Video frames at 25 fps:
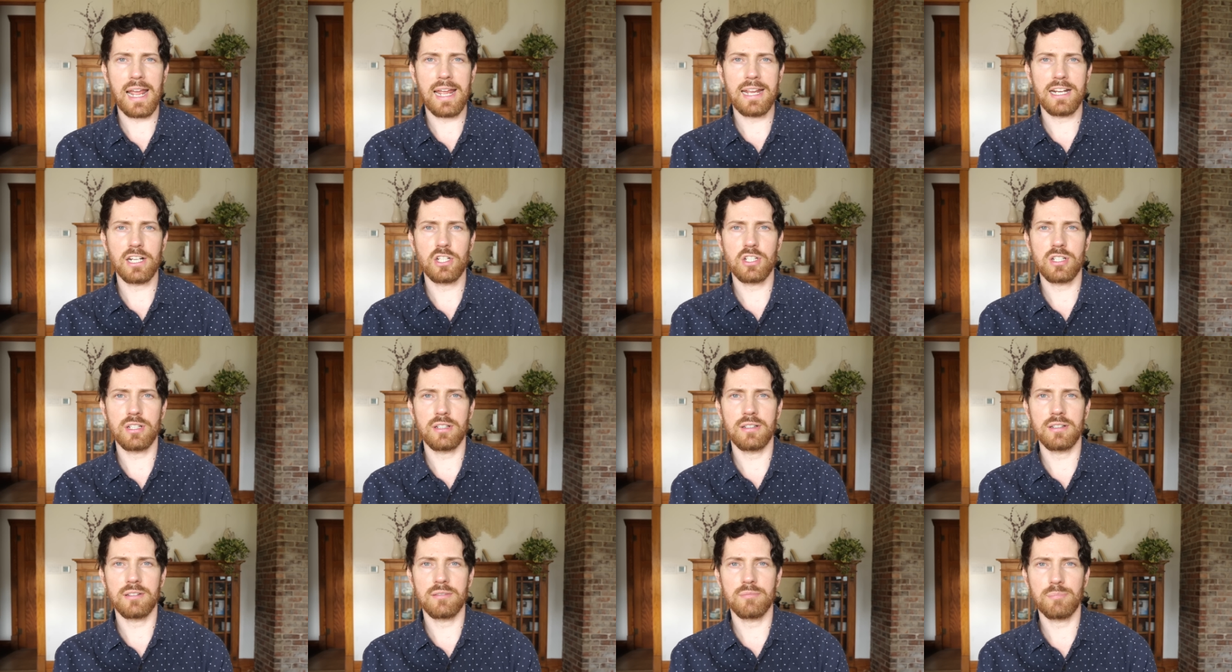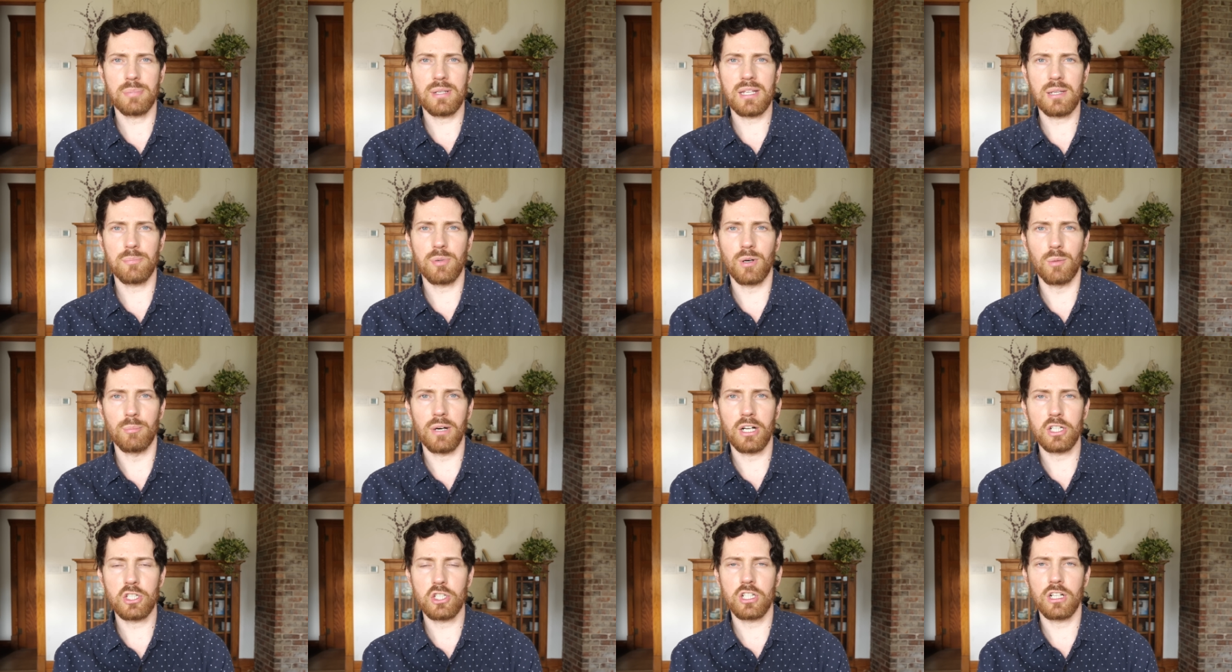ancient people
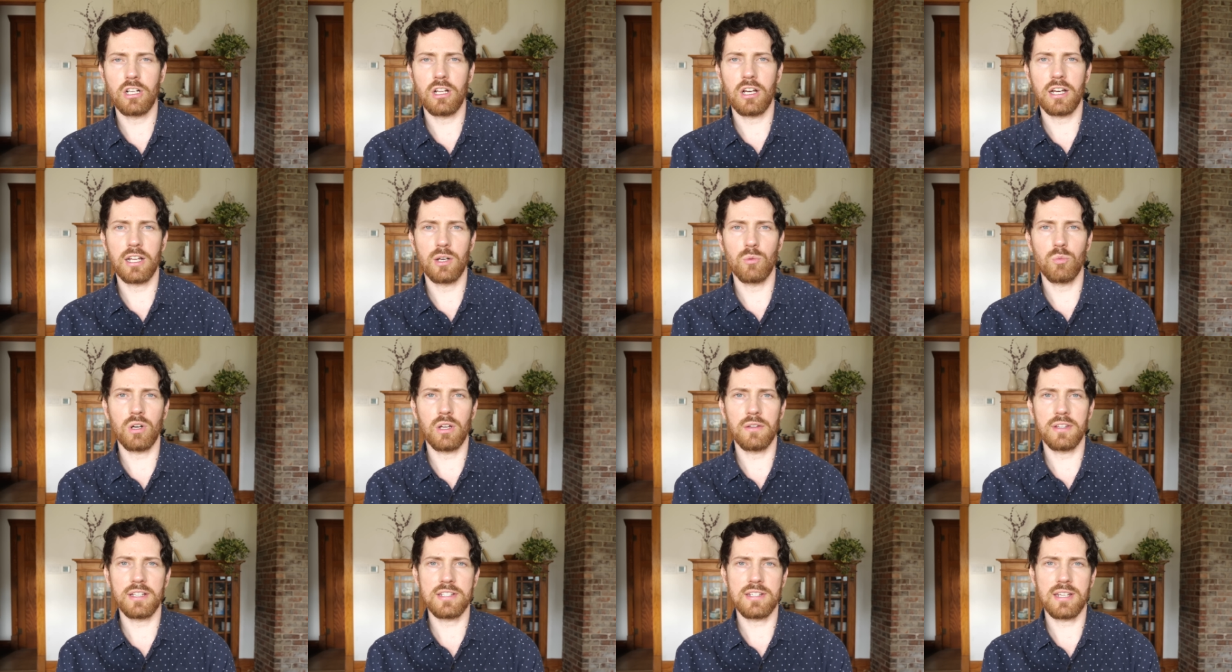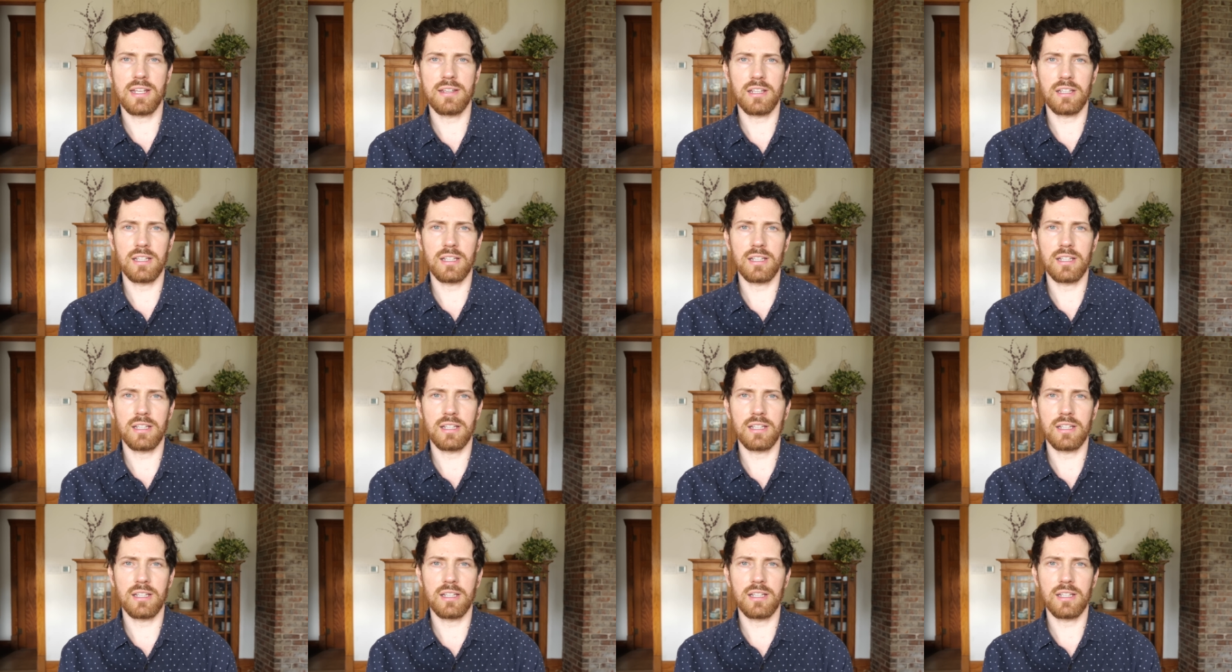munching on? Well, they say they